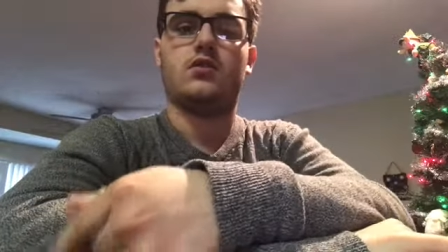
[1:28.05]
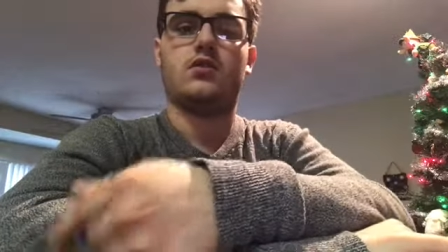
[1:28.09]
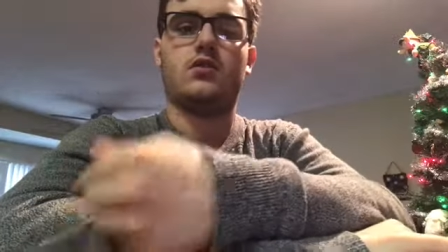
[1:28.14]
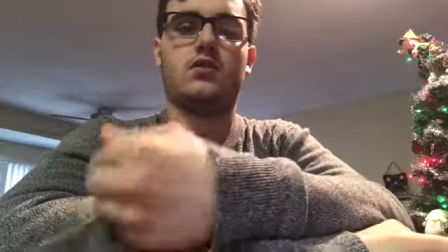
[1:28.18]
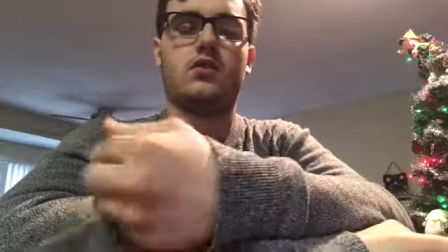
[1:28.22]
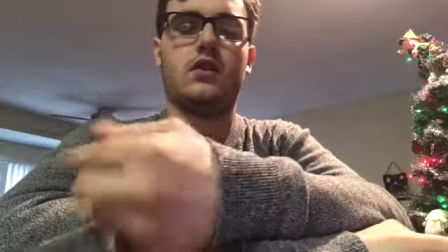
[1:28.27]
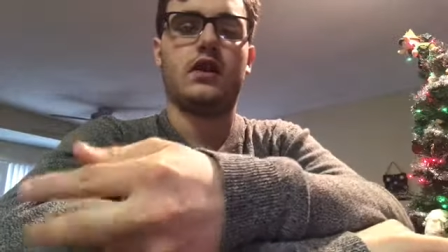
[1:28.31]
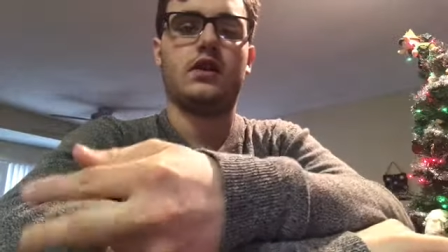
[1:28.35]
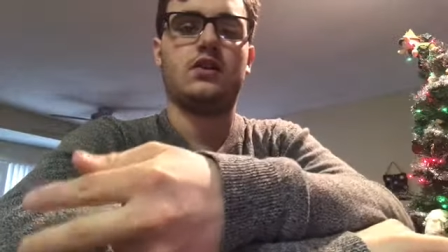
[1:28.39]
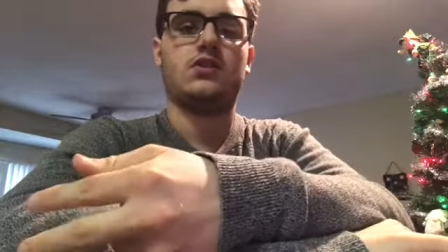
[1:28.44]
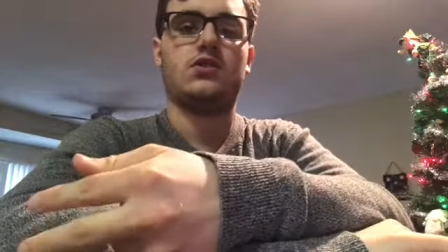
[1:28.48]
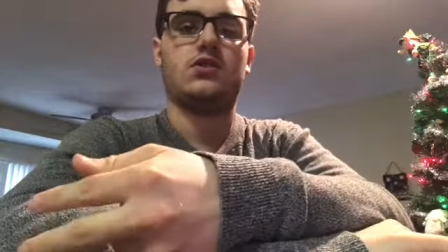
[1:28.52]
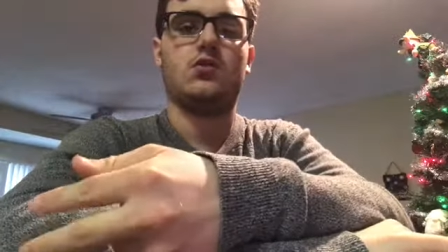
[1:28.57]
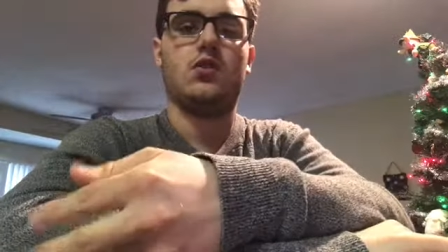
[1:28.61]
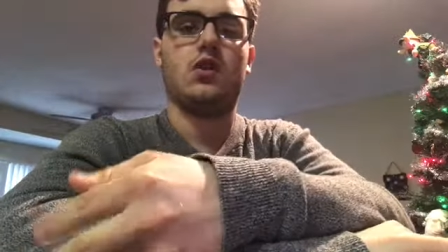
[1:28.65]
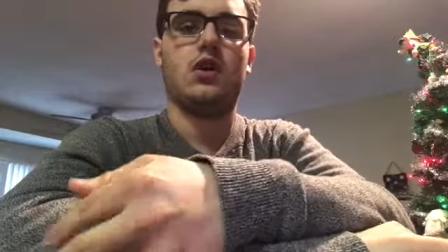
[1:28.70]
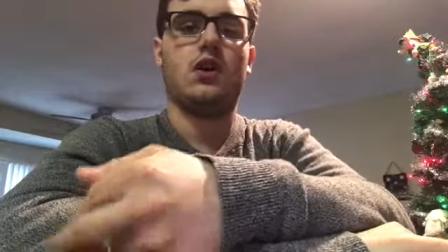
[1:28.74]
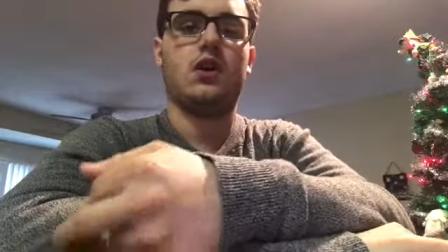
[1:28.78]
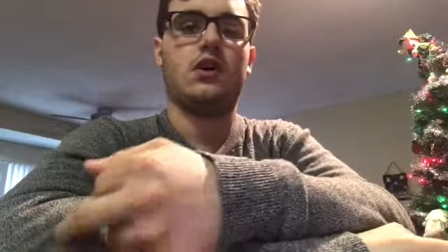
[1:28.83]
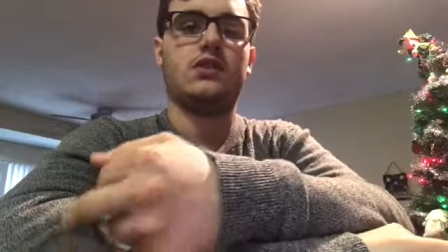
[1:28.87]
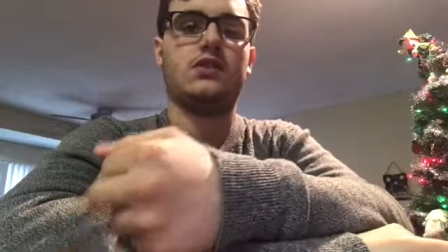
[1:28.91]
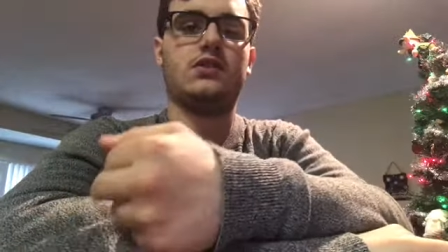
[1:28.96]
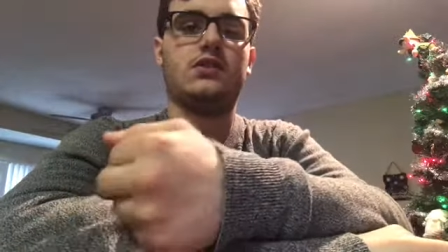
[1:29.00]
Knight
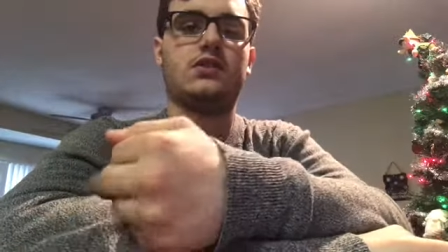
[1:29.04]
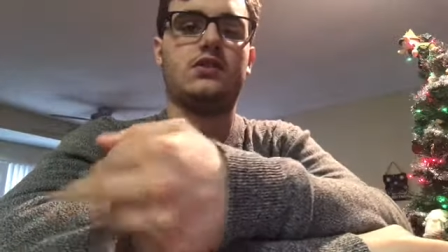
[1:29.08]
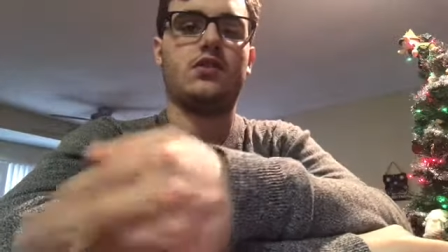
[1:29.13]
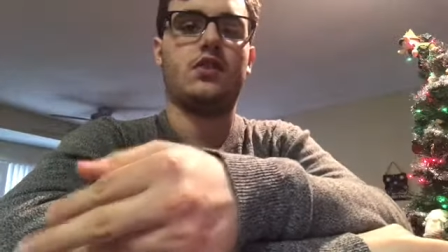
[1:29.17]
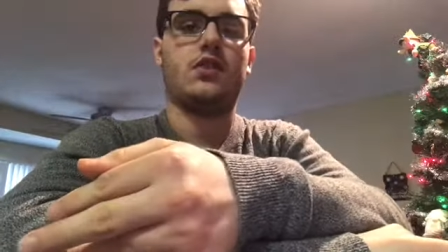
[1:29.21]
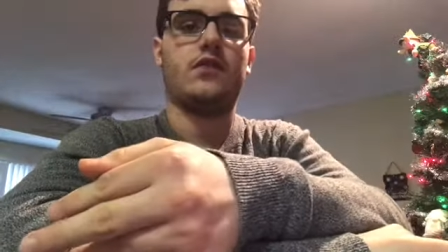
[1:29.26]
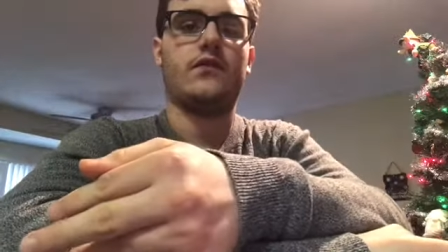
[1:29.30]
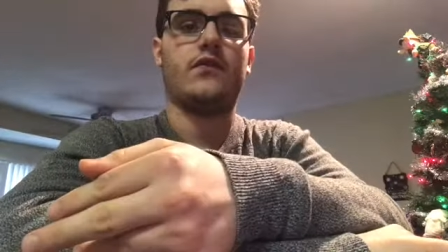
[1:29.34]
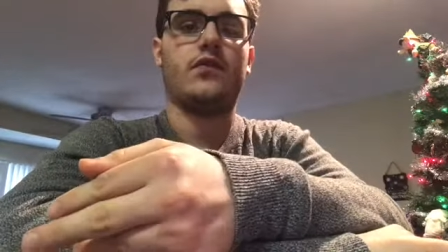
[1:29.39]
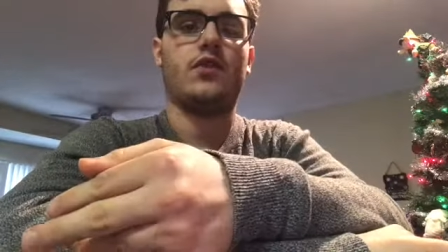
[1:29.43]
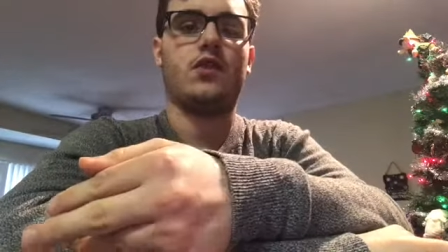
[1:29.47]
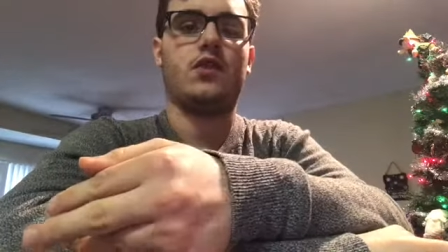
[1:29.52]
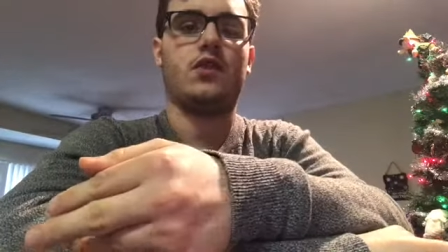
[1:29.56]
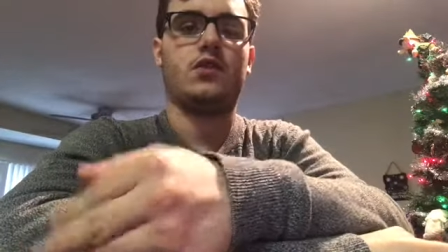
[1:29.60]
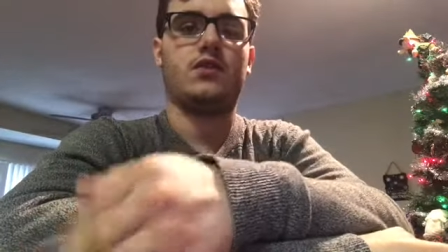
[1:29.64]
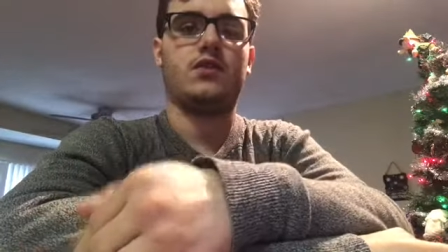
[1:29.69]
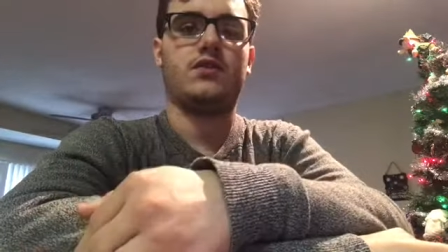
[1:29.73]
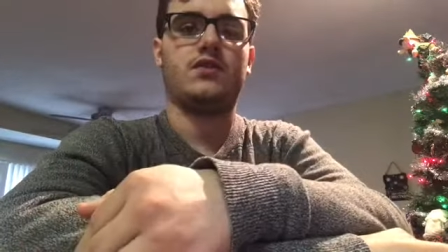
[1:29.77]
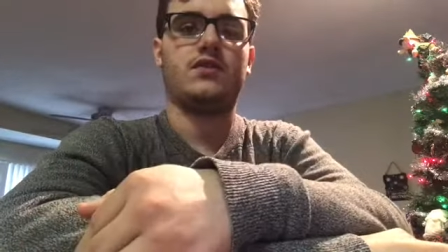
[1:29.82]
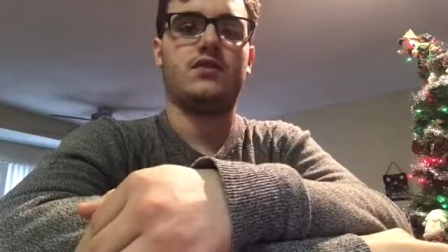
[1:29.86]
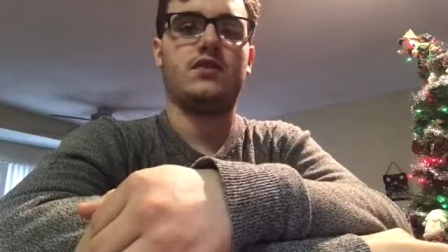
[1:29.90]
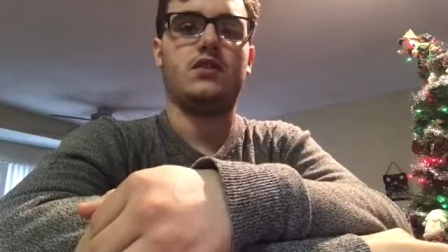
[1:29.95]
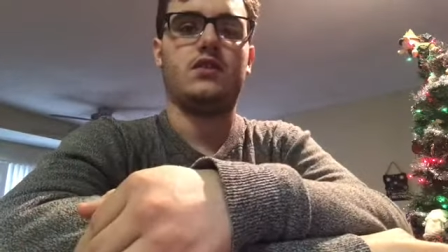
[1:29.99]
Squad,
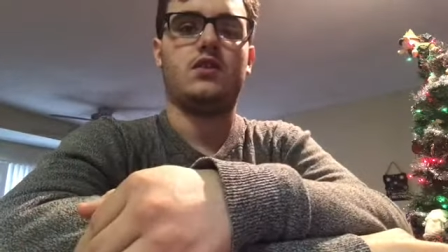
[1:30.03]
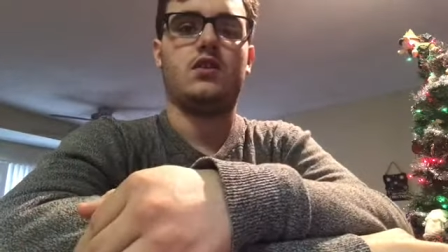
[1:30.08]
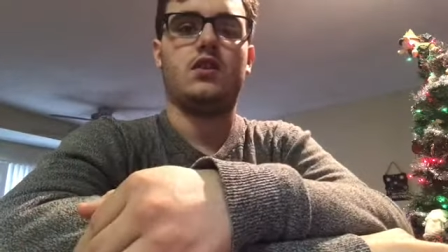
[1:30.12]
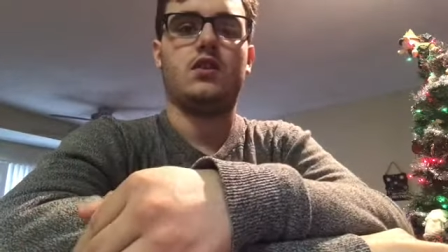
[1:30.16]
Starfalls,